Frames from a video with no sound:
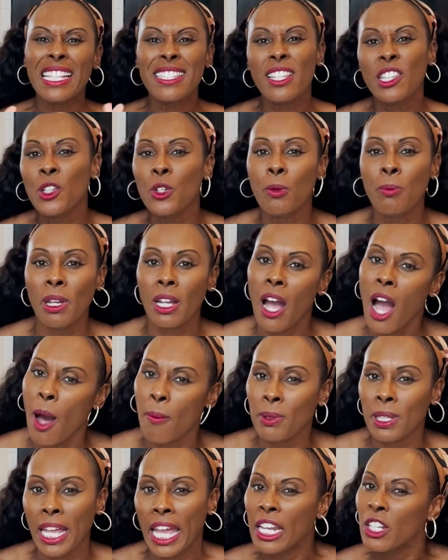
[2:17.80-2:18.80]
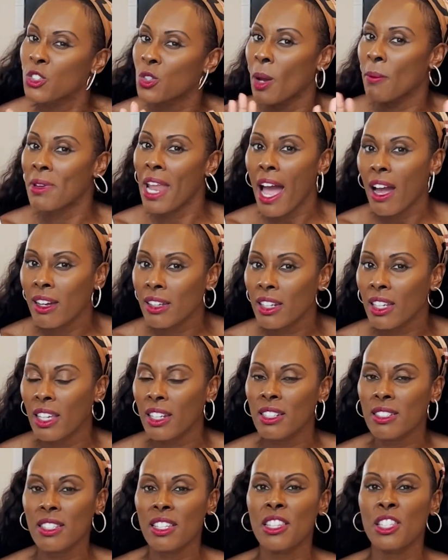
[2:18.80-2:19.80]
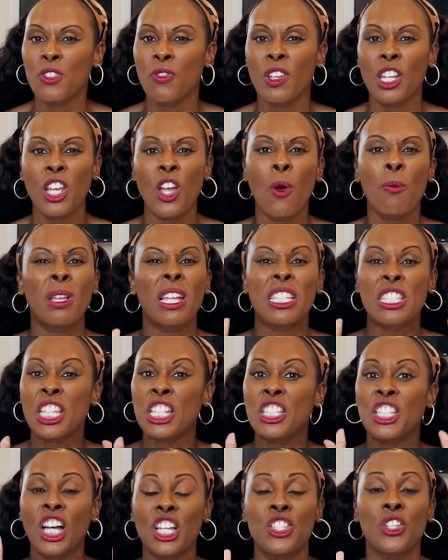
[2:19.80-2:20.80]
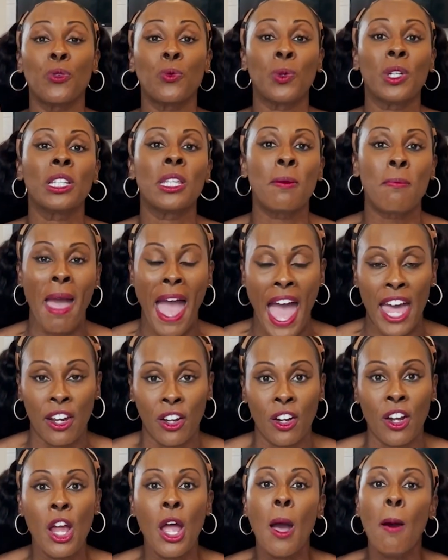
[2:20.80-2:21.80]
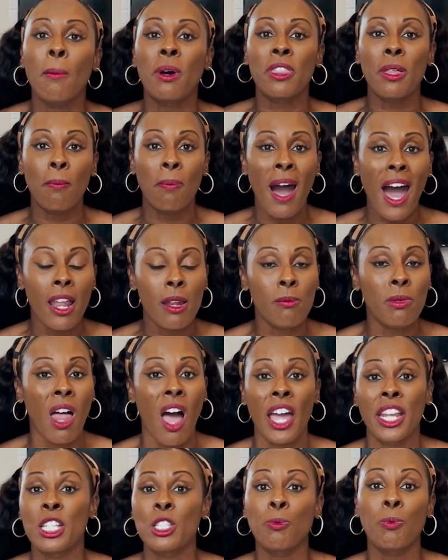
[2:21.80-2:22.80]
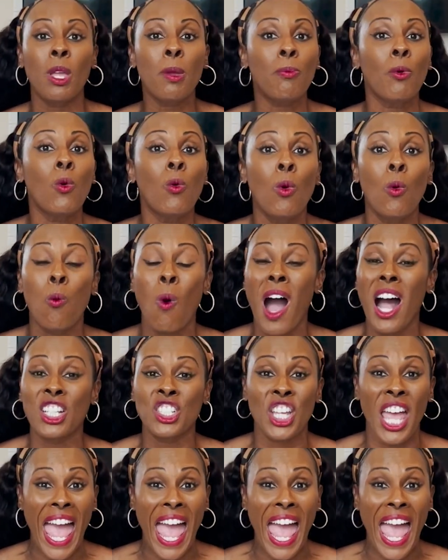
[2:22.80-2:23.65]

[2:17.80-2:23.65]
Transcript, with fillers: It's a little bit complicated, so I'm not going to get into this video because it doesn't really matter. But the bottom line is people will watch